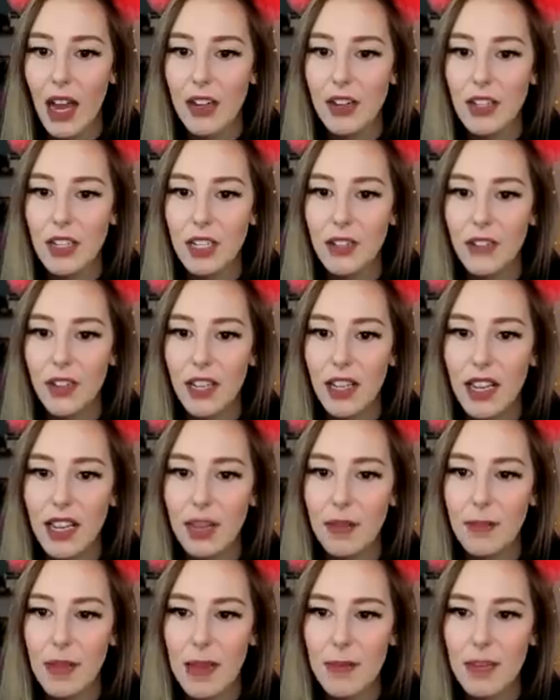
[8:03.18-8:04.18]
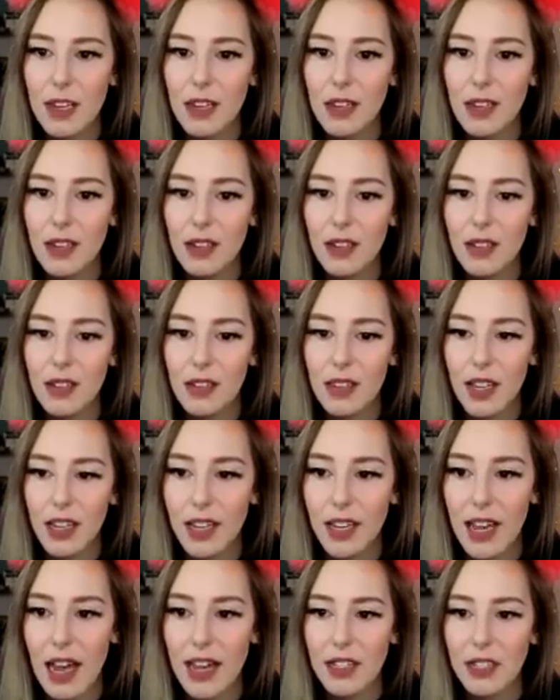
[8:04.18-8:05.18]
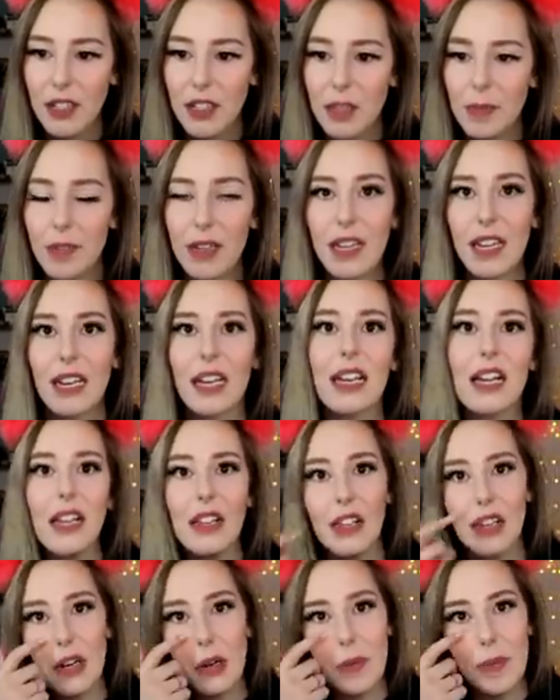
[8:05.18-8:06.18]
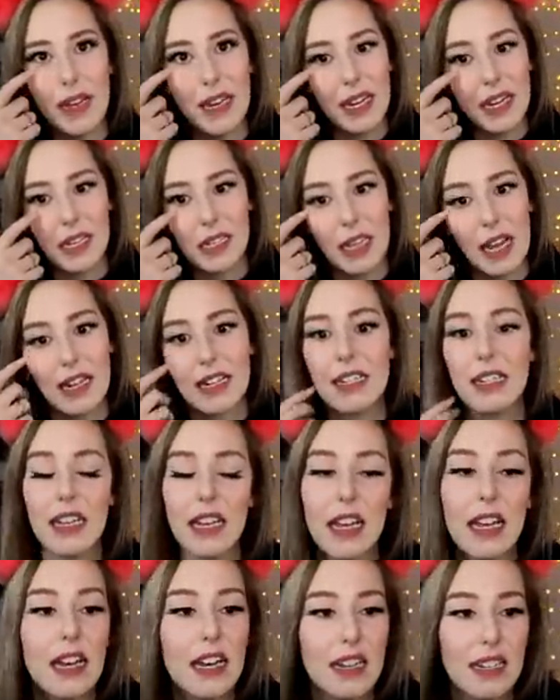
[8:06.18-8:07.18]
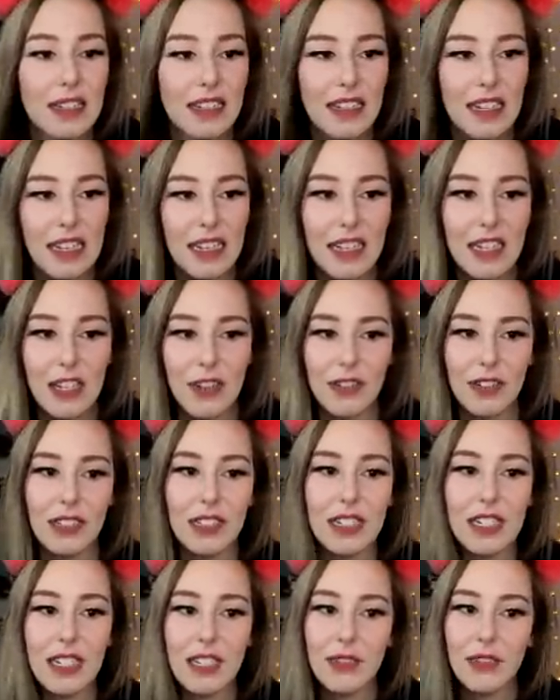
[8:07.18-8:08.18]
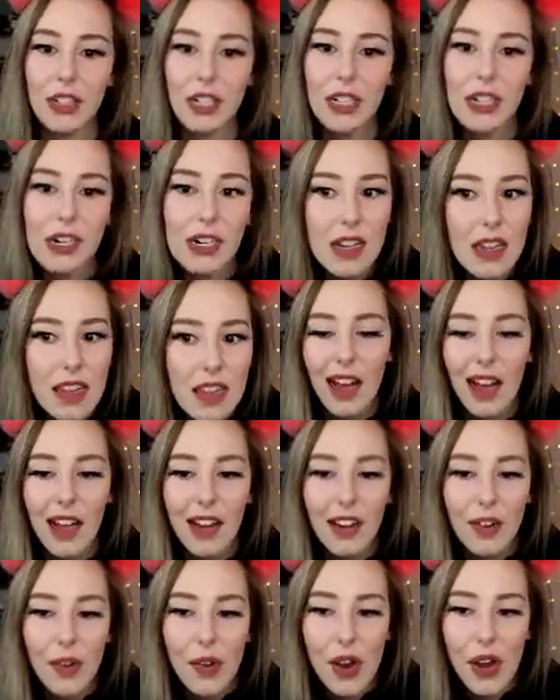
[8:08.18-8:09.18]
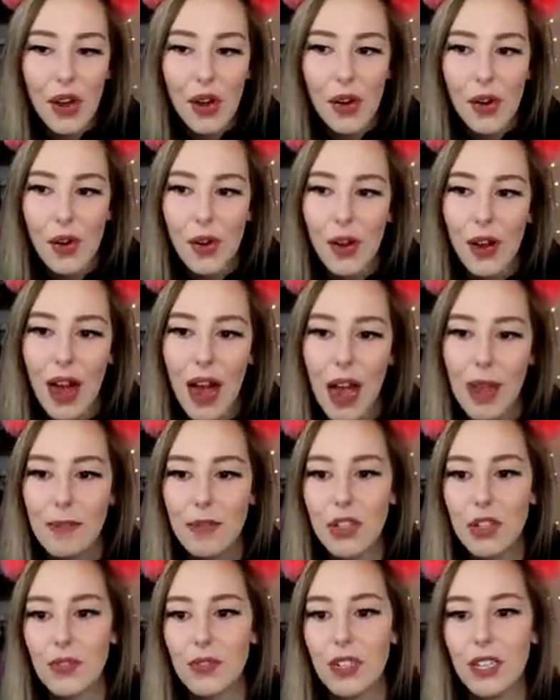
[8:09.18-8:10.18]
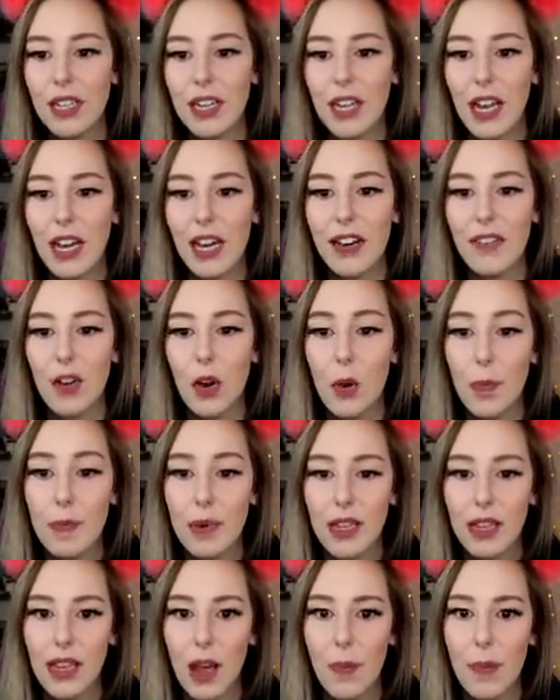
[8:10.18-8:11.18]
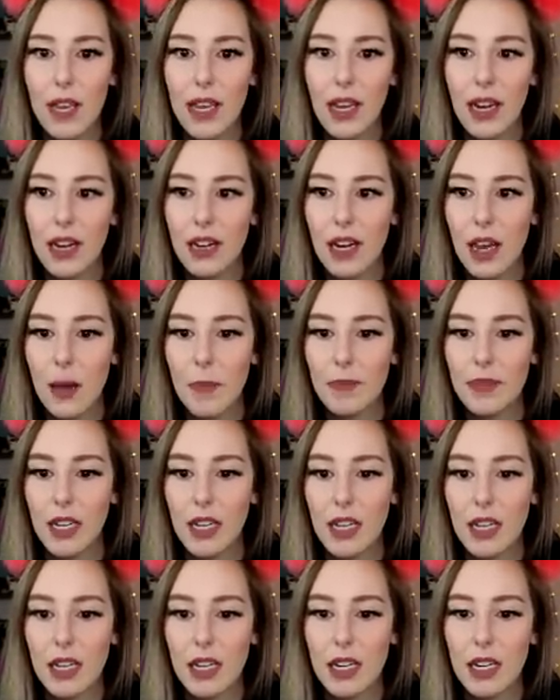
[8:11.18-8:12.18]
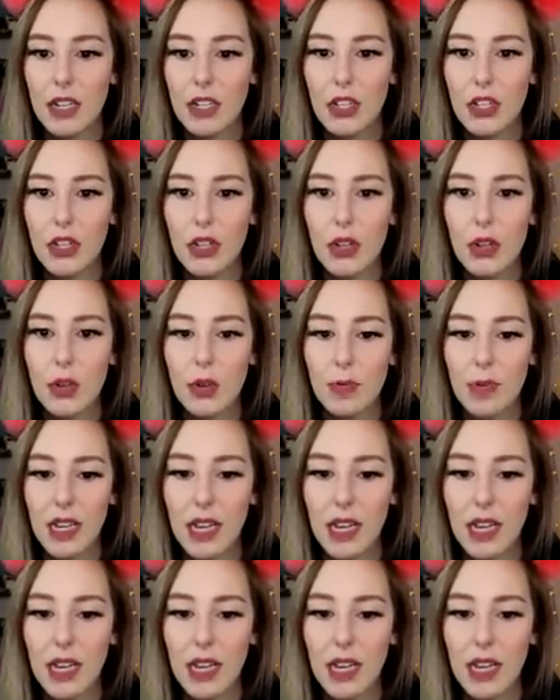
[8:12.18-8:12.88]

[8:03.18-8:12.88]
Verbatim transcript: I just feel like maybe the castle's been getting a little bit neglected since the release of Earth. I don't know. I'm just really kind of hoping that we get an update here soon,